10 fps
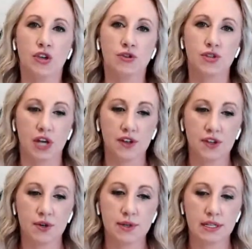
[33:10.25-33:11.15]
You saw
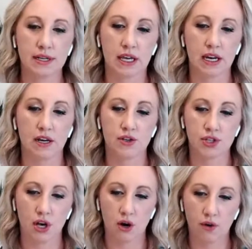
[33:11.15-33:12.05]
that there was a need,
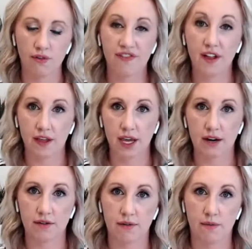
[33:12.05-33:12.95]
so fill
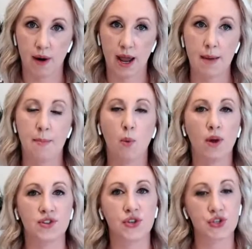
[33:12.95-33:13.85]
it, right? But
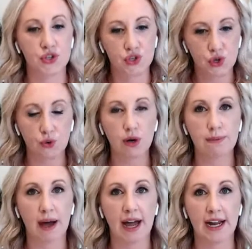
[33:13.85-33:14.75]
what's the story
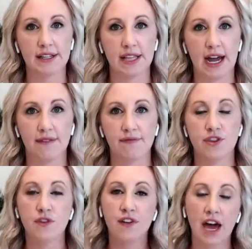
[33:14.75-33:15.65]
behind that?
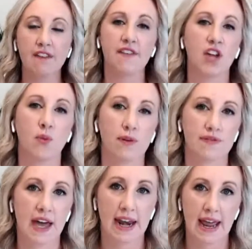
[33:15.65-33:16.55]
You've got to figure
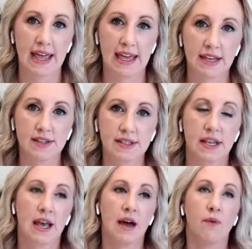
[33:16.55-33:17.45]
what that is,
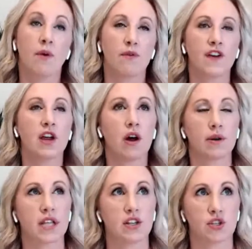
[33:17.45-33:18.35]
figure out
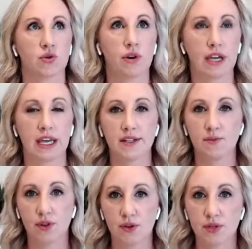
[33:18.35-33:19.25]
what that story is
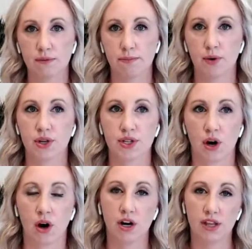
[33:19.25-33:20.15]
and what those components
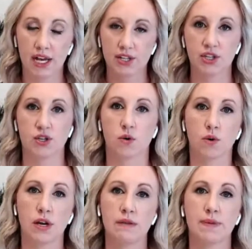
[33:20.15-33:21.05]
are to that
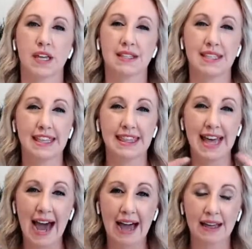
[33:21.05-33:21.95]
story, because then
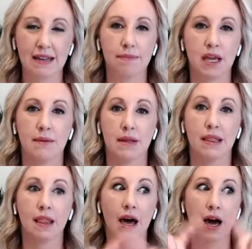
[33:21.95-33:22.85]
that can become a
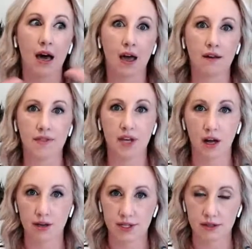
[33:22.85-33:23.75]
lot of the
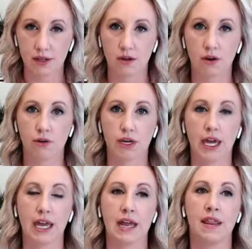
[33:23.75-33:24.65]
content that you
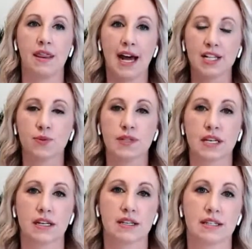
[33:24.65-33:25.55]
create. And that's what's
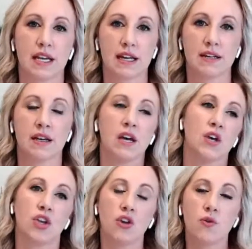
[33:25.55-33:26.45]
going to stand
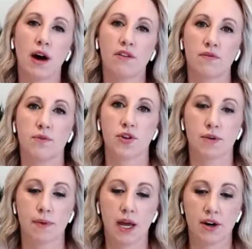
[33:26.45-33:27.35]
you out from your
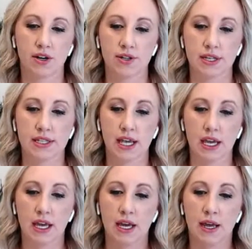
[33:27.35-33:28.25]
competitors. It's
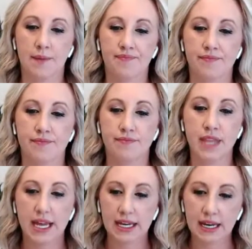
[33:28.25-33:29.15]
like
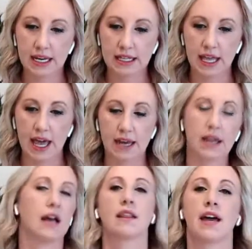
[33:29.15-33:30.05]
Nick and Nicolette,
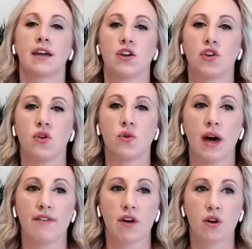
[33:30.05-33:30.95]
like you
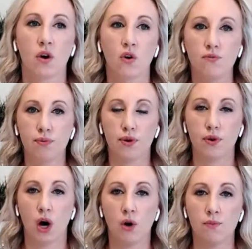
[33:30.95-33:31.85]
have a cold
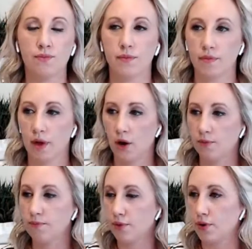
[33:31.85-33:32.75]
brew, home
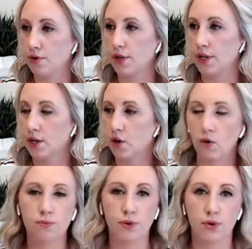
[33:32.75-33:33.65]
brewed
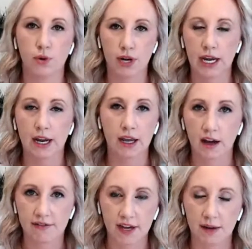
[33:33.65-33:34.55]
cold brew organic
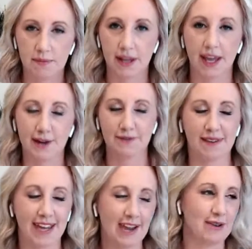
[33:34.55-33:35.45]
coffee company. I
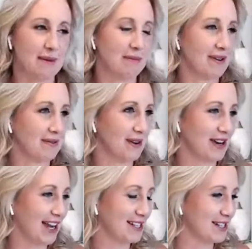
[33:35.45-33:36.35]
can't remember what
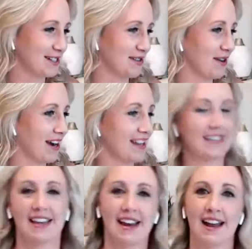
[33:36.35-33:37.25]
your guys' slogan
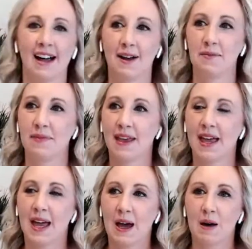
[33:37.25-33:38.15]
is yet.
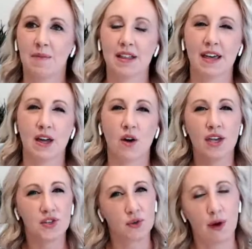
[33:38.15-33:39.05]
But like,
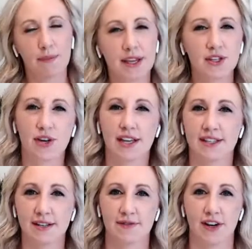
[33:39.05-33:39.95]
okay, so what makes you
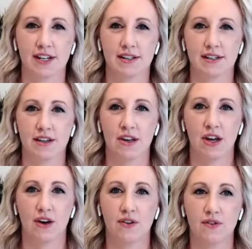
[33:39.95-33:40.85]
guys different, you
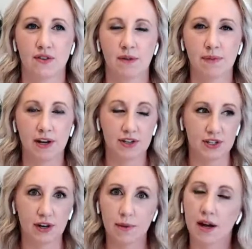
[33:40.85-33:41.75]
know, compared to
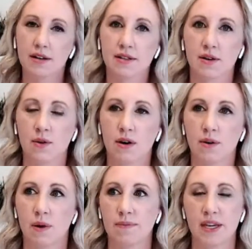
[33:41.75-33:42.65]
Starbucks,
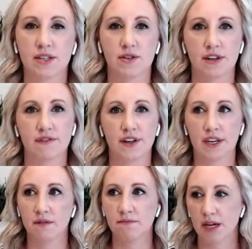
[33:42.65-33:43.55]
or what makes you
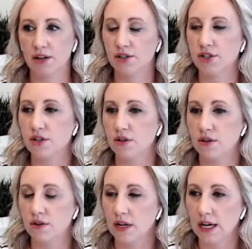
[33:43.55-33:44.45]
different compared
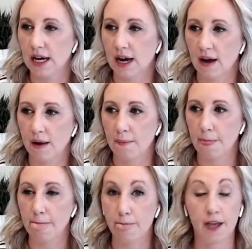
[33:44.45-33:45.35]
to
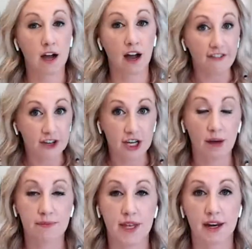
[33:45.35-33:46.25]
the coffee
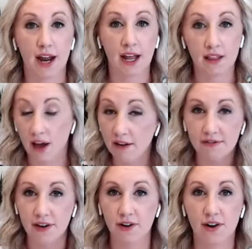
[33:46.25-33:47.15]
shop that I
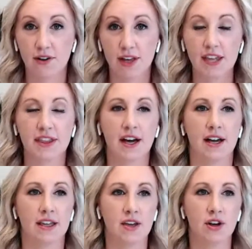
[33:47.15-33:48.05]
love here in
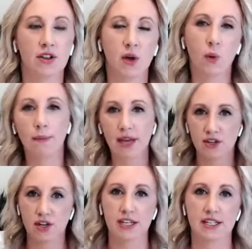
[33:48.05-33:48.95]
Olathe? You know, like what
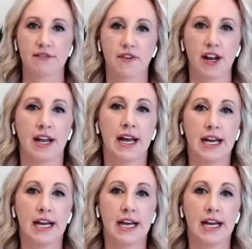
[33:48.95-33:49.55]
makes you guys different?